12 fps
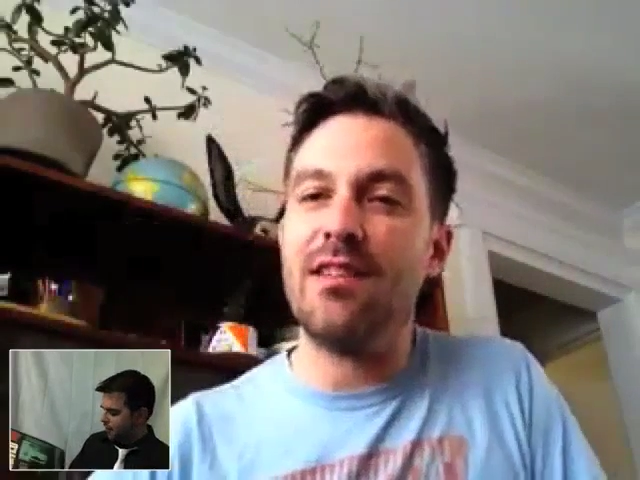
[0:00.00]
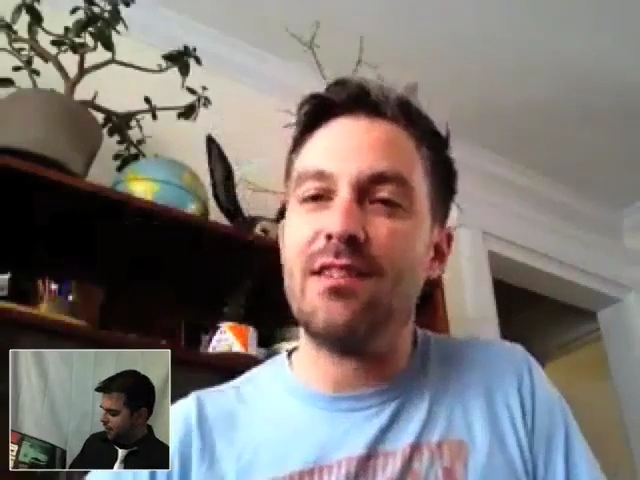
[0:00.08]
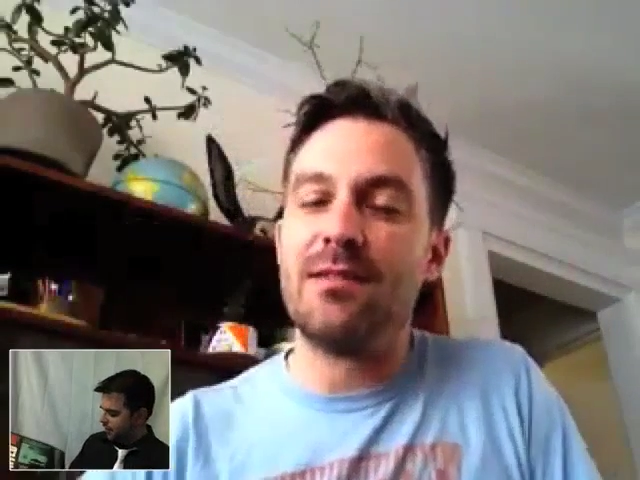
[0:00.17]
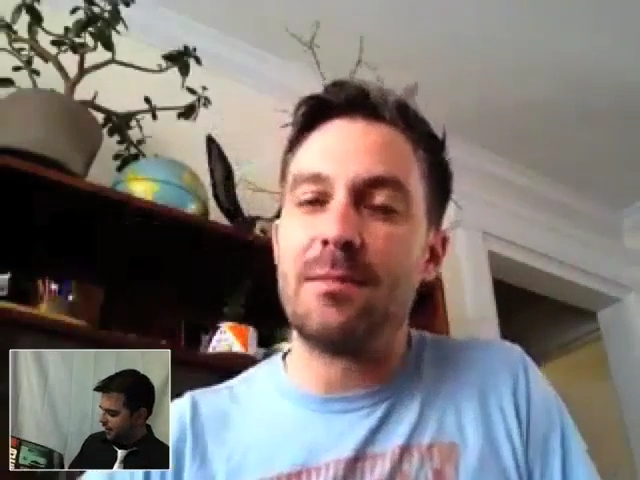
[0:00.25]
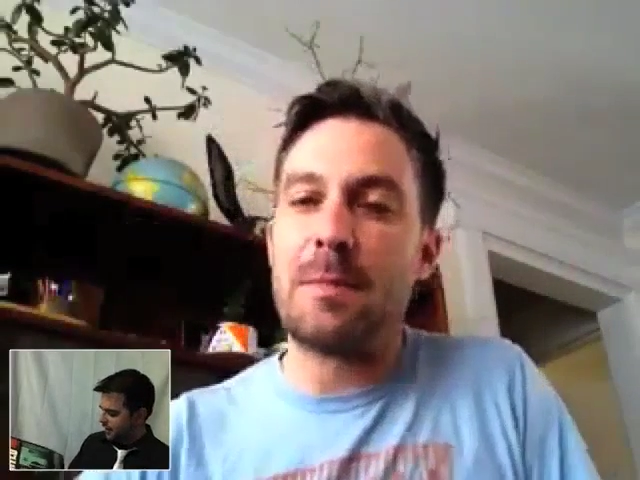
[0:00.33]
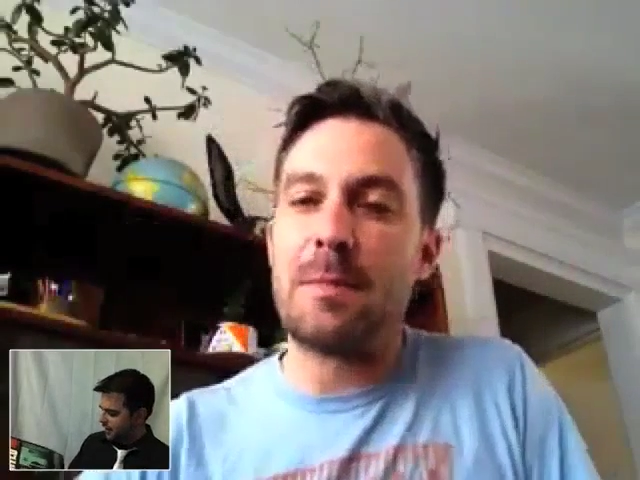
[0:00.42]

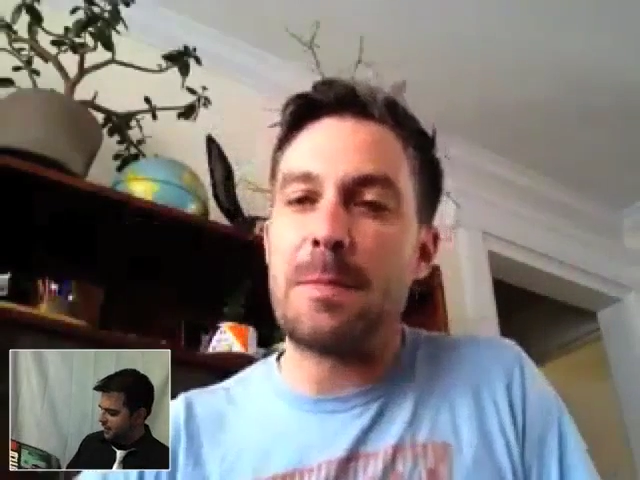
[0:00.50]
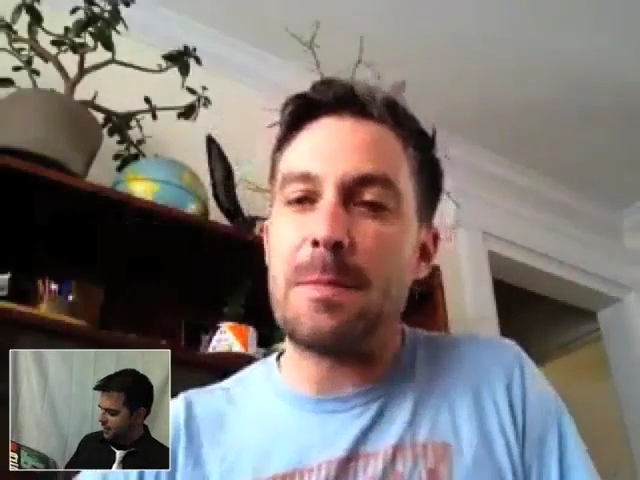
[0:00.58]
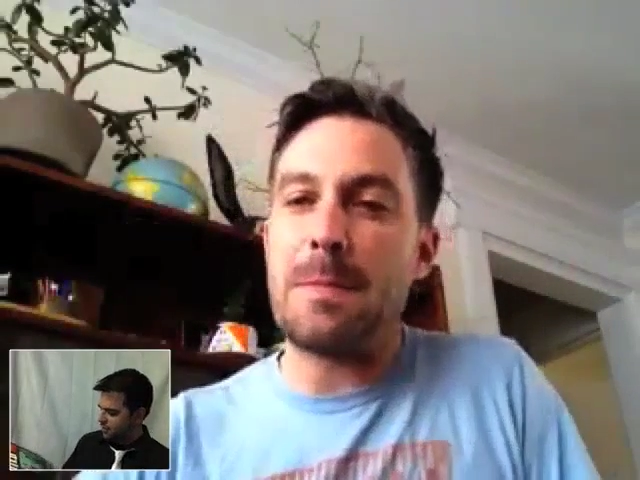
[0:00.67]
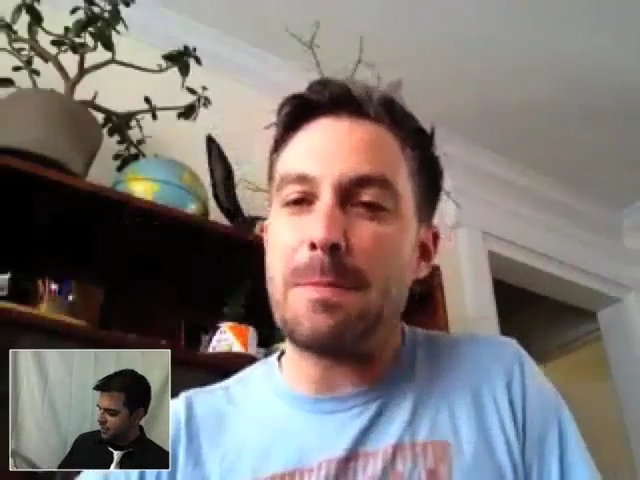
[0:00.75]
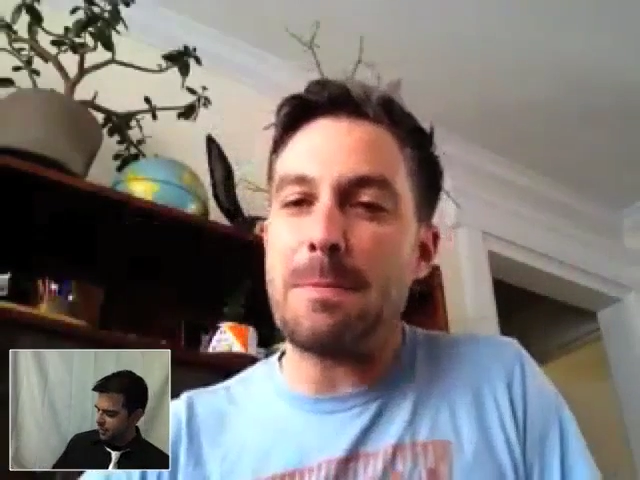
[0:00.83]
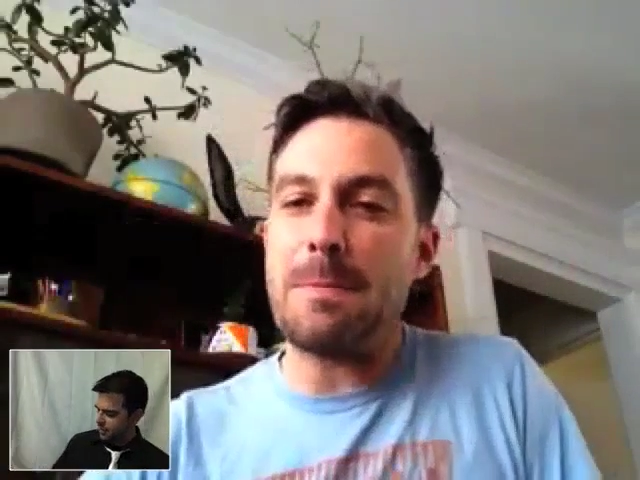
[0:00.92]
thing that's
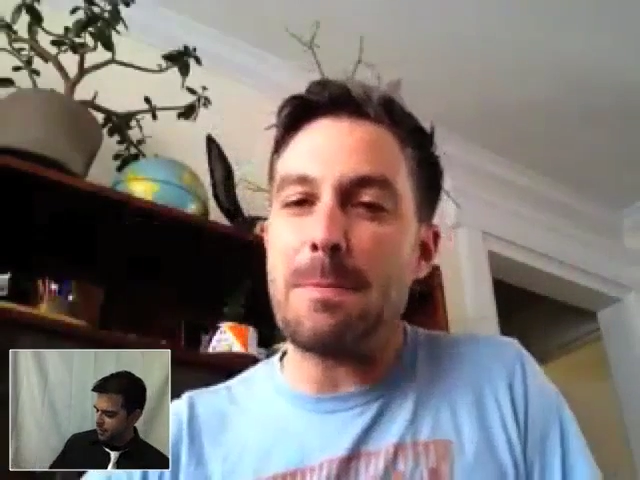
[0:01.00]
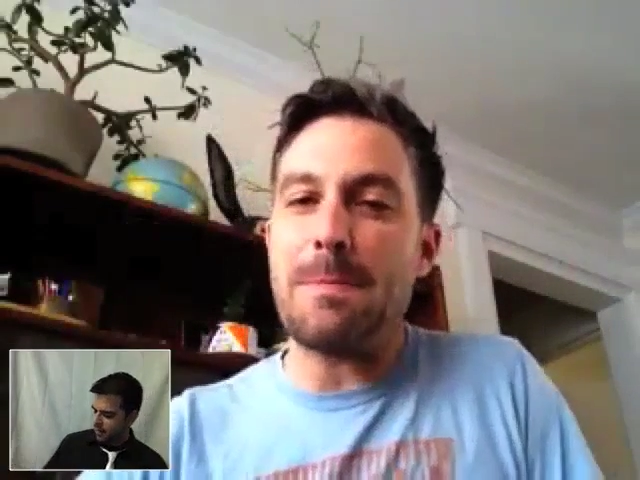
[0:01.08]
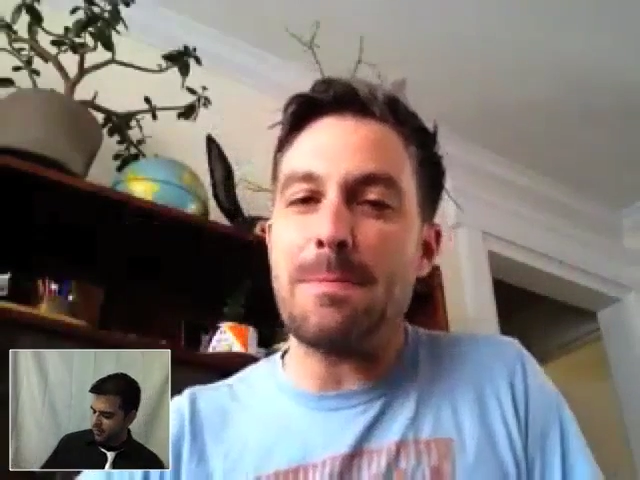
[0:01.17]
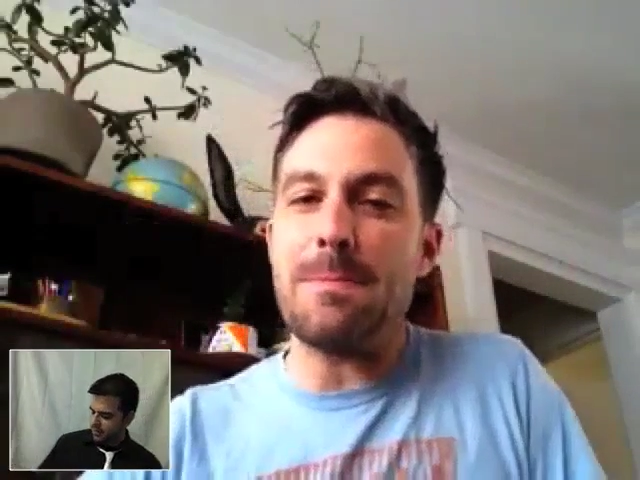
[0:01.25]
interesting about